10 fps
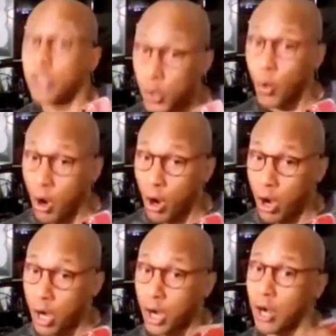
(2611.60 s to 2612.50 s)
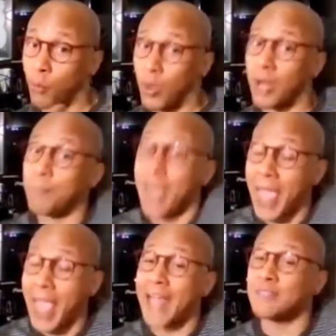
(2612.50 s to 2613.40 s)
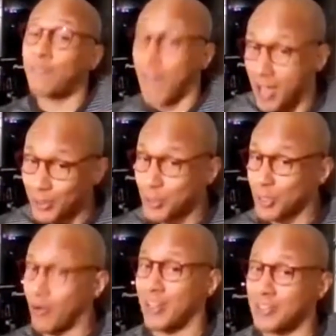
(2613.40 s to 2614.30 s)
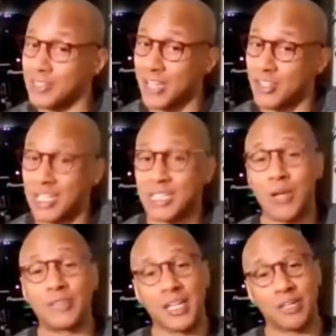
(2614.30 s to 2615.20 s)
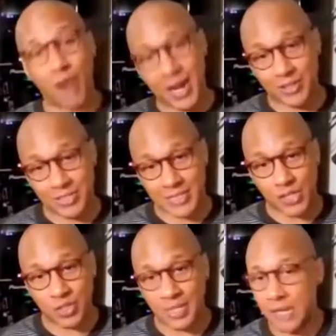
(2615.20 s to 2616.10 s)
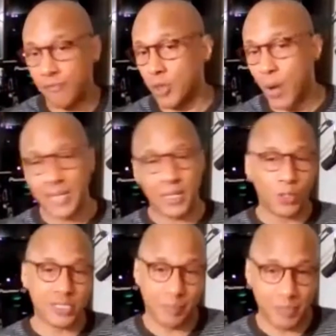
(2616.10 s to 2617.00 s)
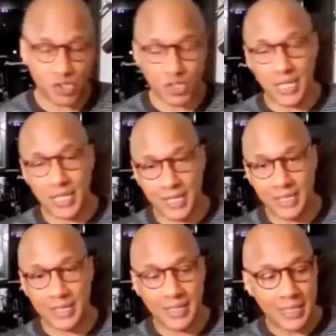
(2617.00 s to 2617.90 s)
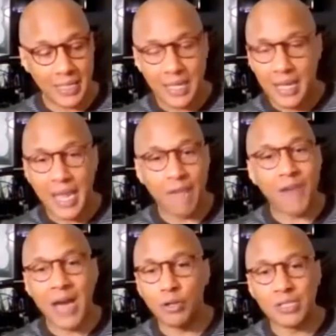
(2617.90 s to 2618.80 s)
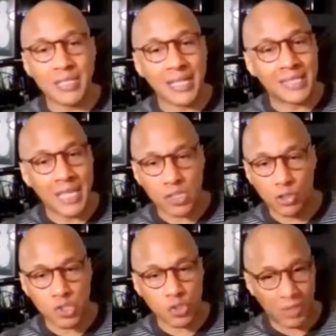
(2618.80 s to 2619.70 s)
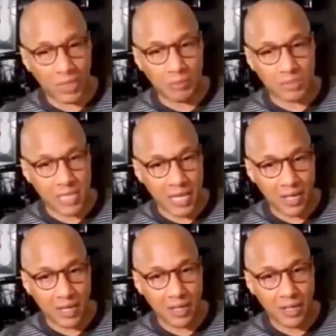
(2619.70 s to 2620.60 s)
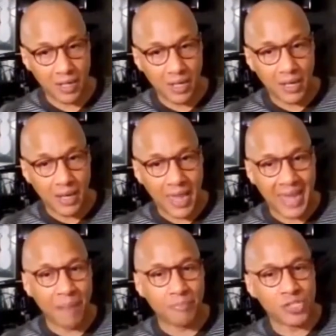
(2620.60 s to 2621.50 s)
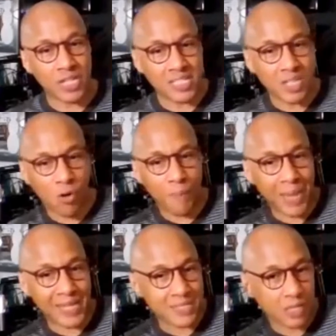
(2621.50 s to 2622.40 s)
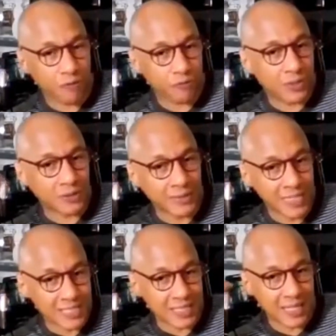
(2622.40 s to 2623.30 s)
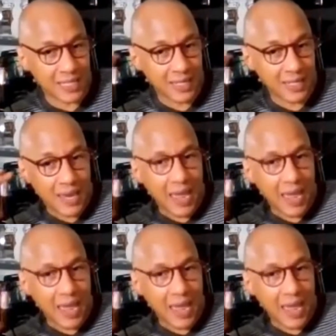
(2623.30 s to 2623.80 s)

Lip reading: you are what adds value to the radio station. Because when I look at the radio station, even though I know it's the machine, if I don't see the digital streams there, and I'm just going based off the listening,